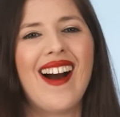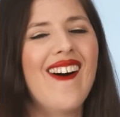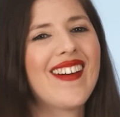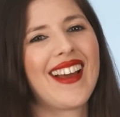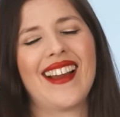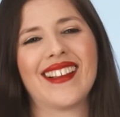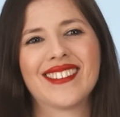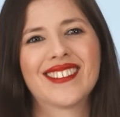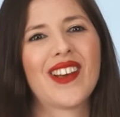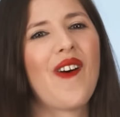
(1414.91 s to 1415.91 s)
Okay,
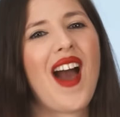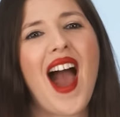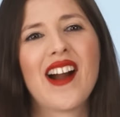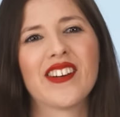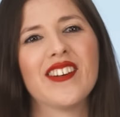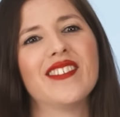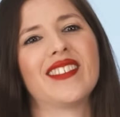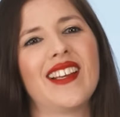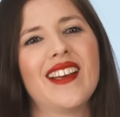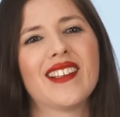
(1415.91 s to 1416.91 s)
so
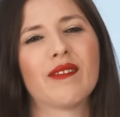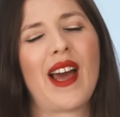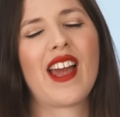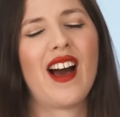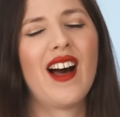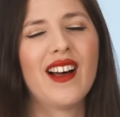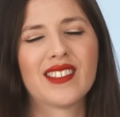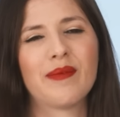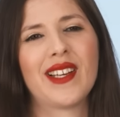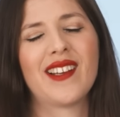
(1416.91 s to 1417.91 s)
Hackers is my
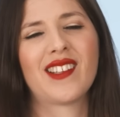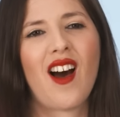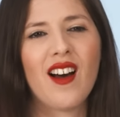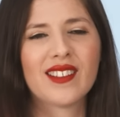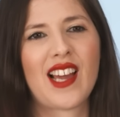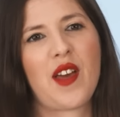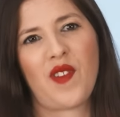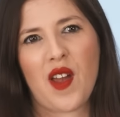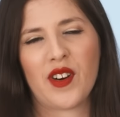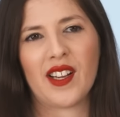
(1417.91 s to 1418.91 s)
ultimate all-time
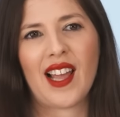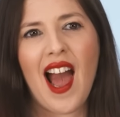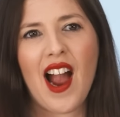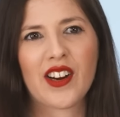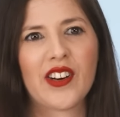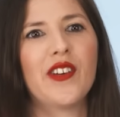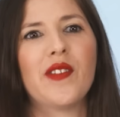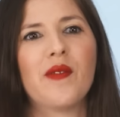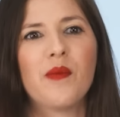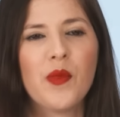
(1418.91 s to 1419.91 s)
favorite
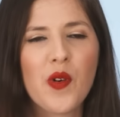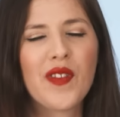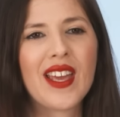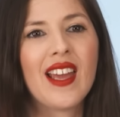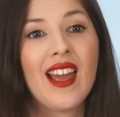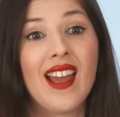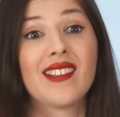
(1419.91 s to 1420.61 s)
hacker movie.